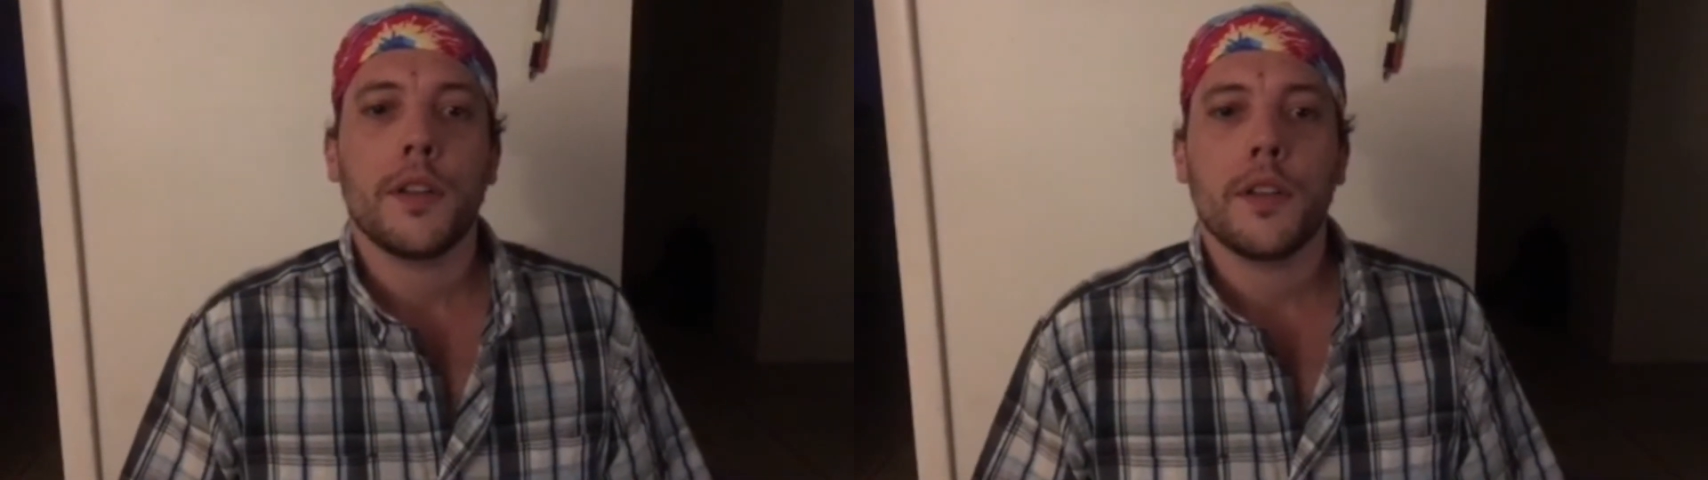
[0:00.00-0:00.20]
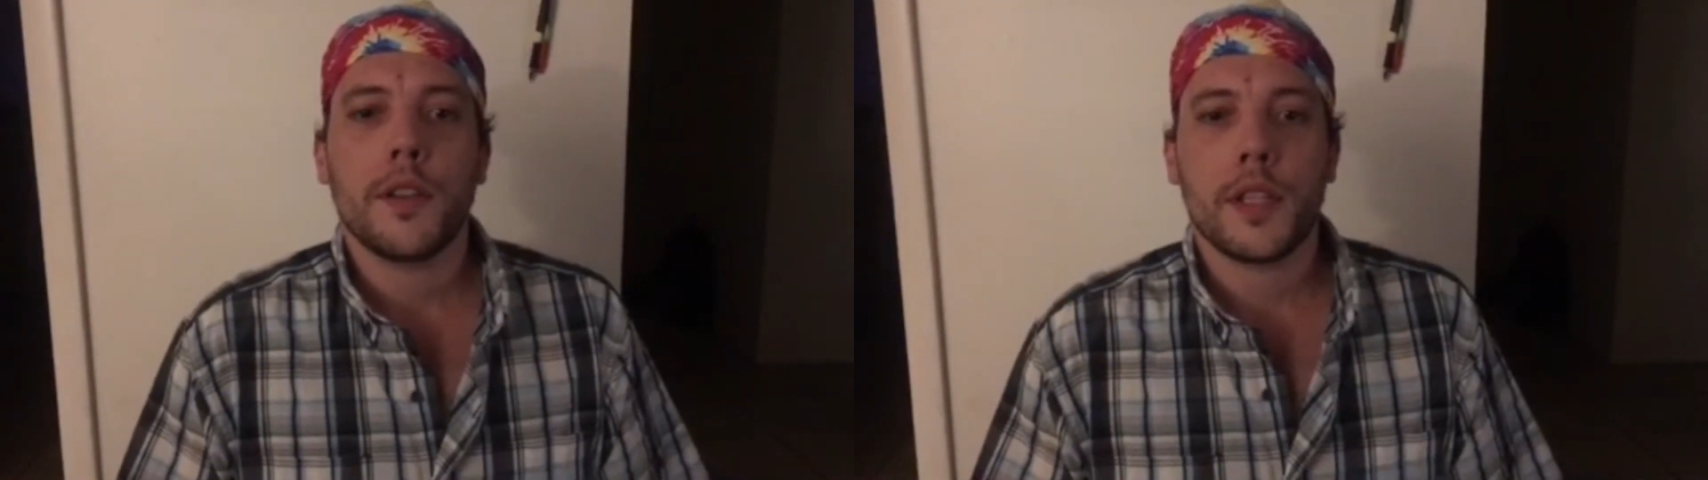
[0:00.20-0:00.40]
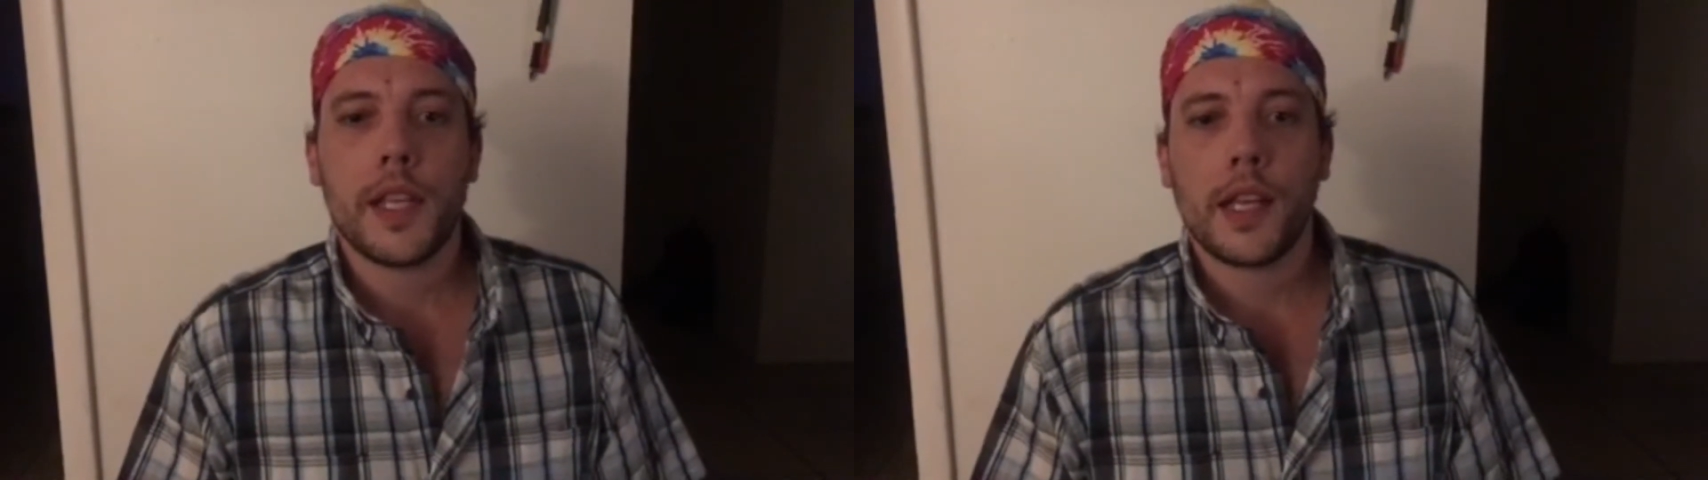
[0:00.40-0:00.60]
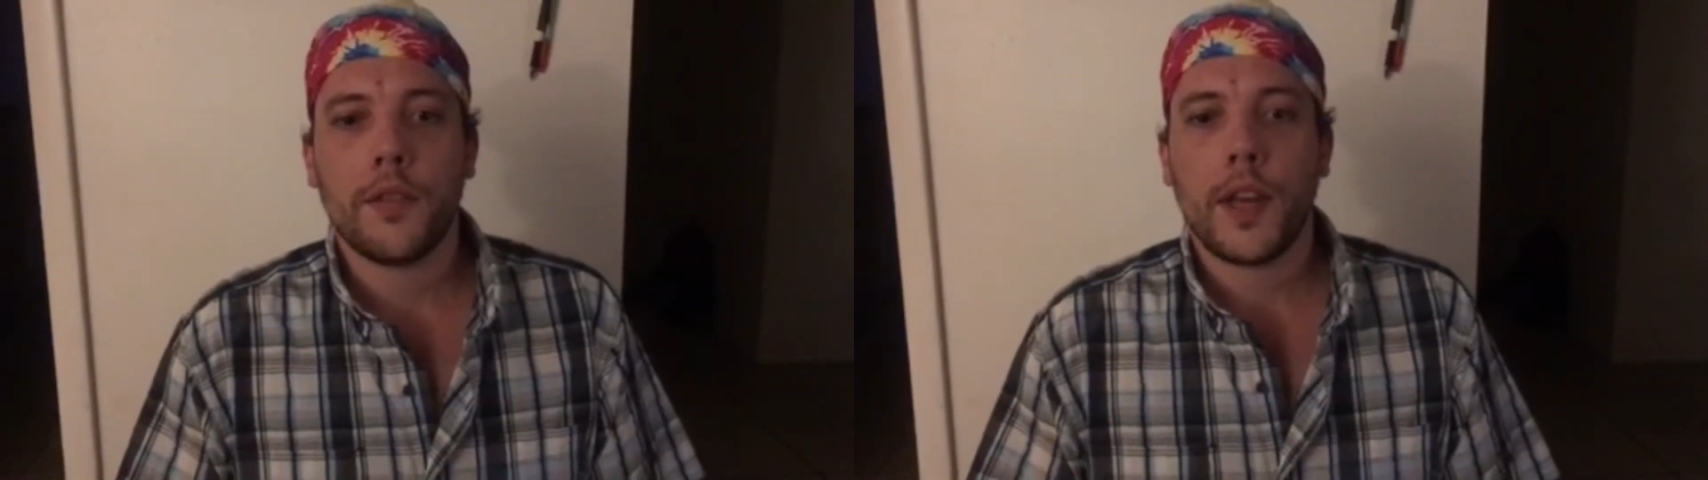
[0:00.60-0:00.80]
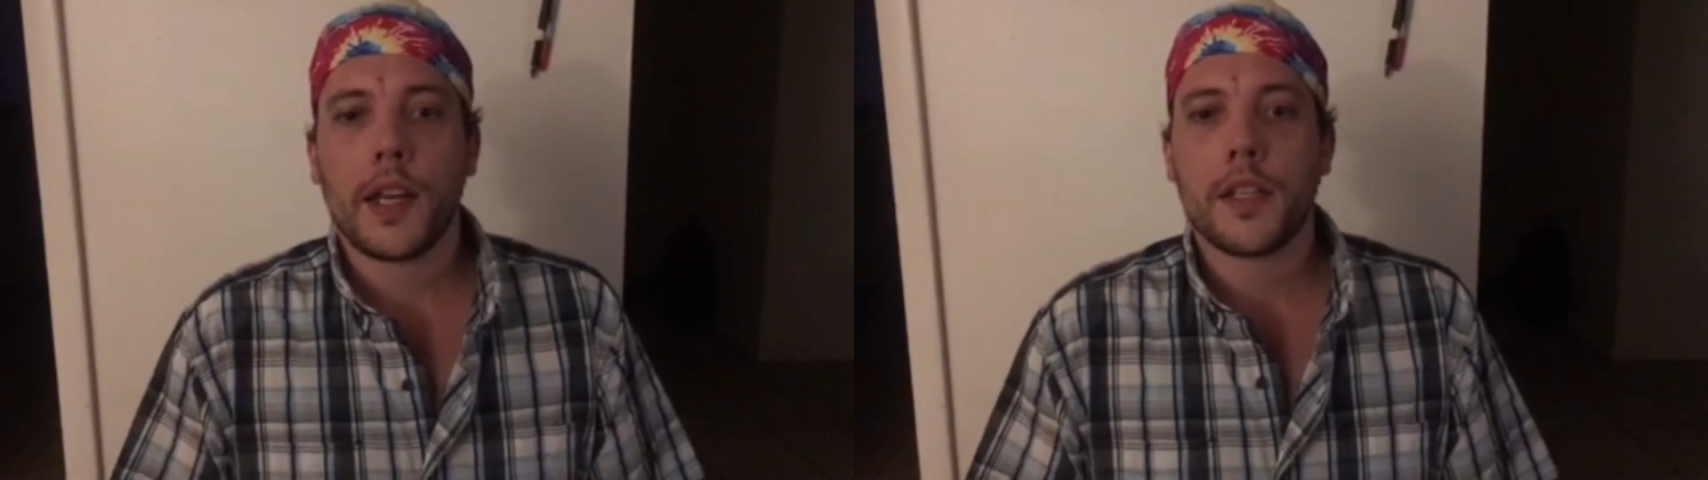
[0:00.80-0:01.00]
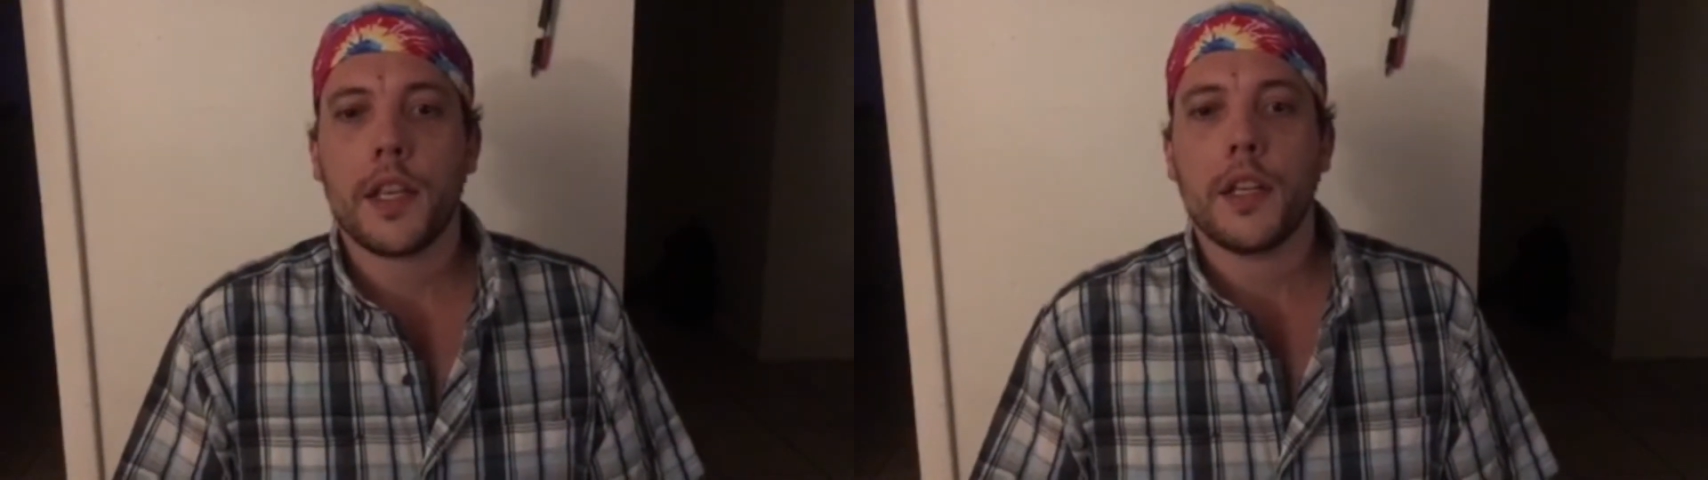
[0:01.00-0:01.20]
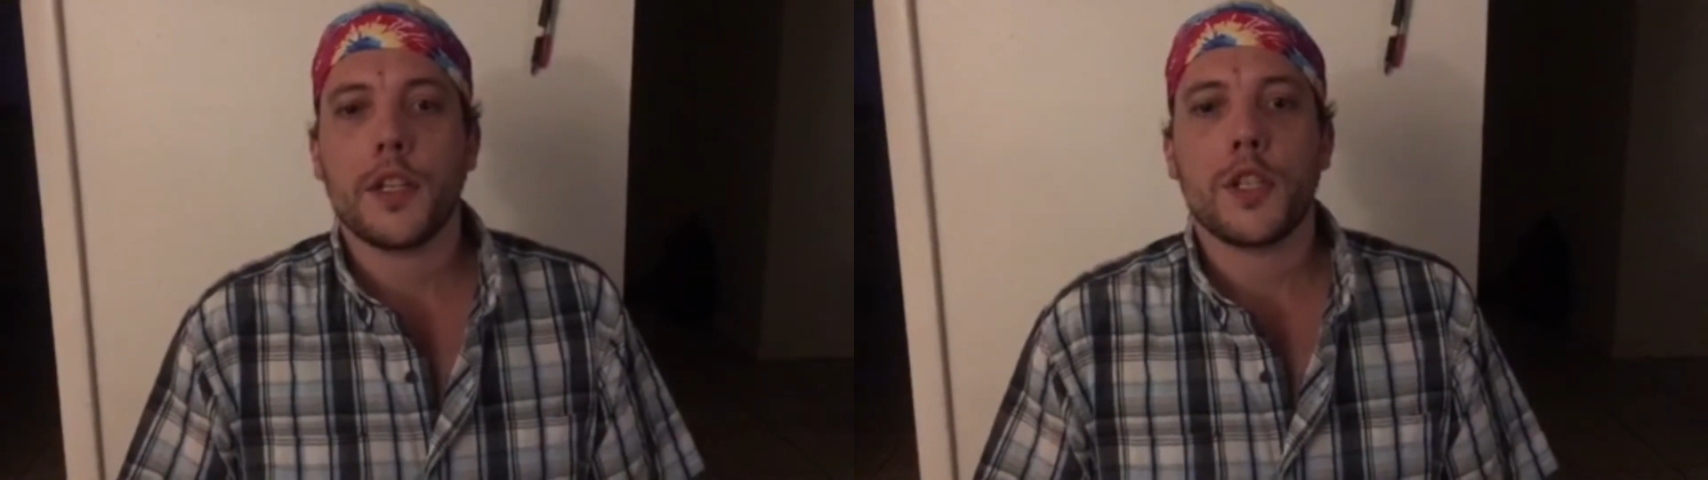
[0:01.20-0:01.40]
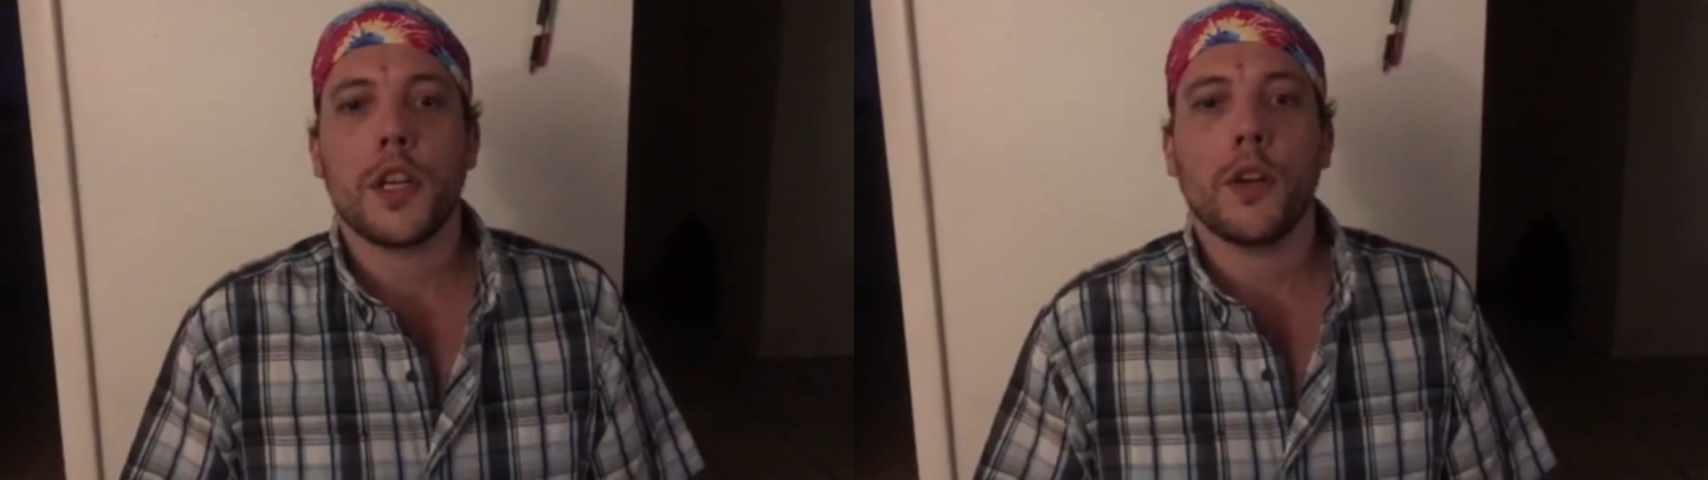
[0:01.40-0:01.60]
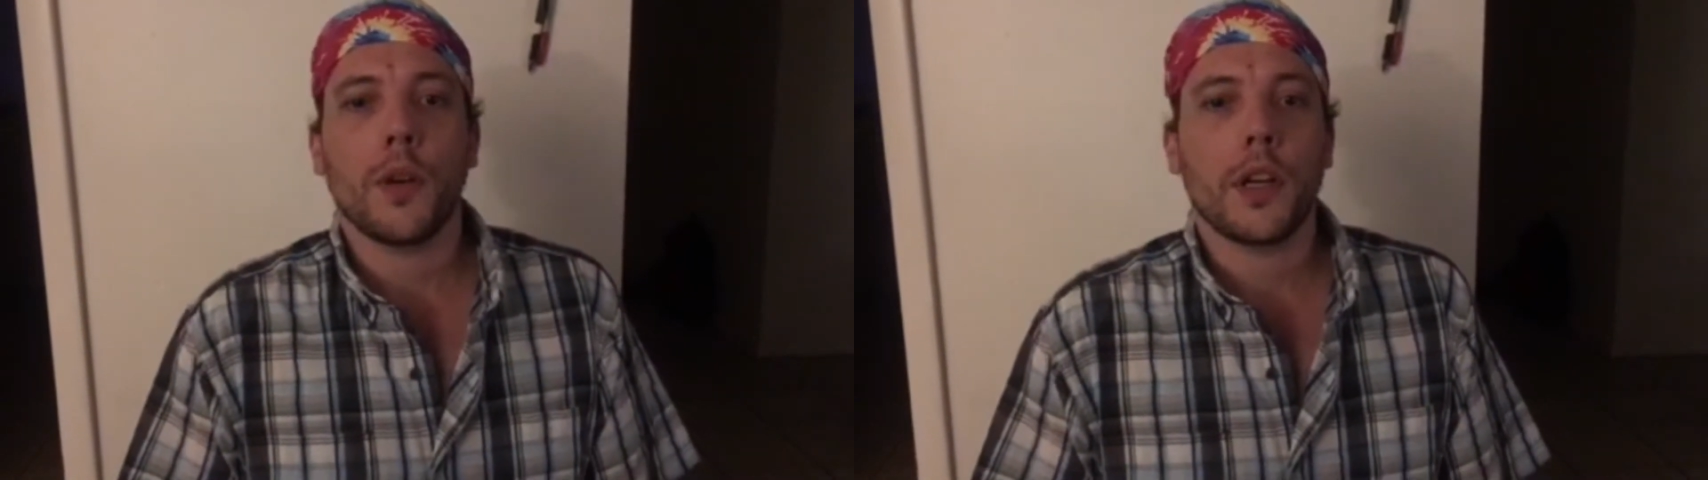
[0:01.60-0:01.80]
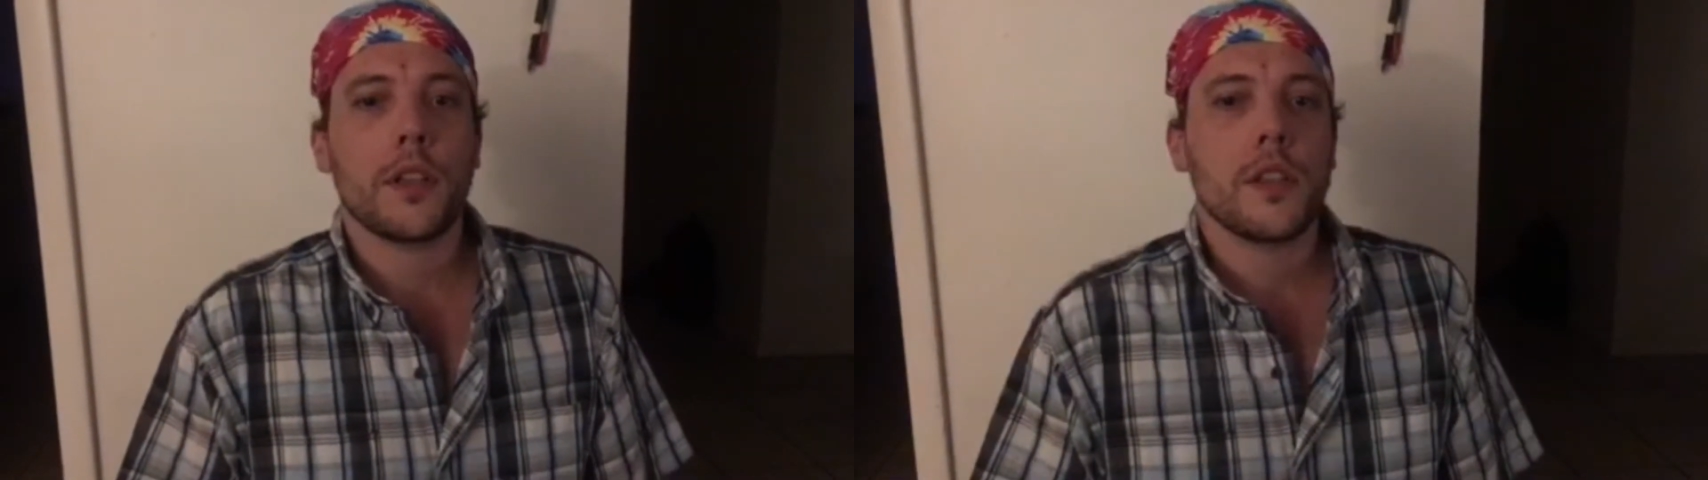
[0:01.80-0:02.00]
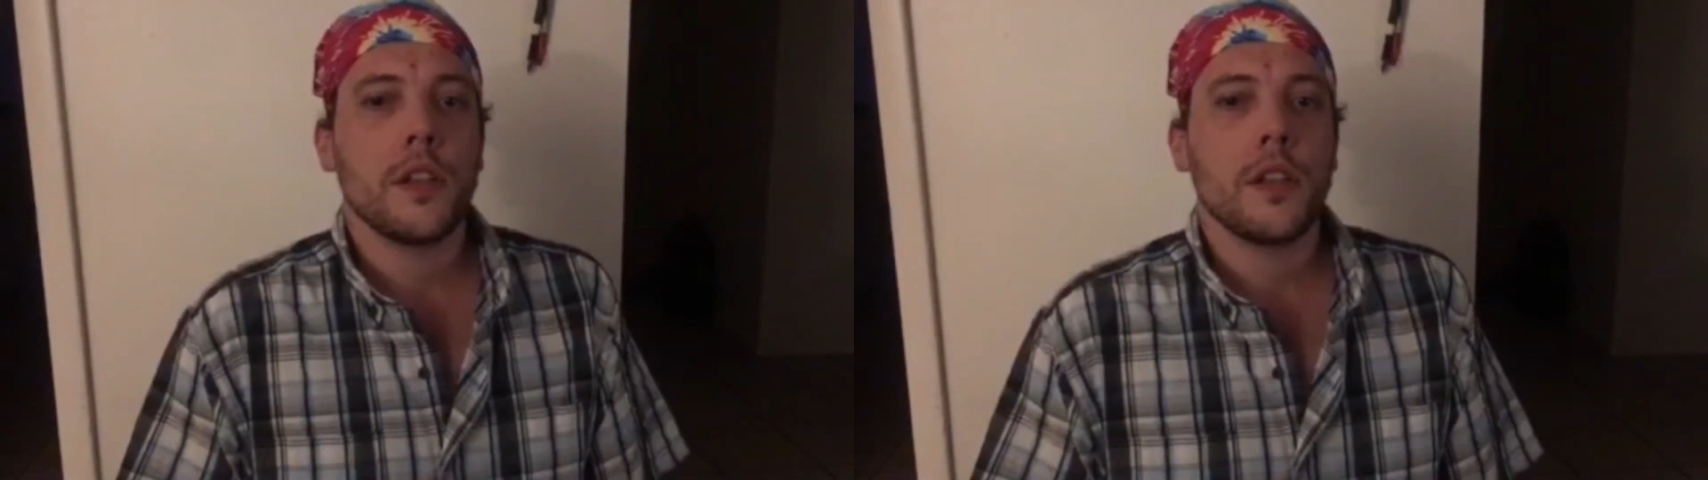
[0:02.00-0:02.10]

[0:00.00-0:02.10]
The second vaccine is Shingrix,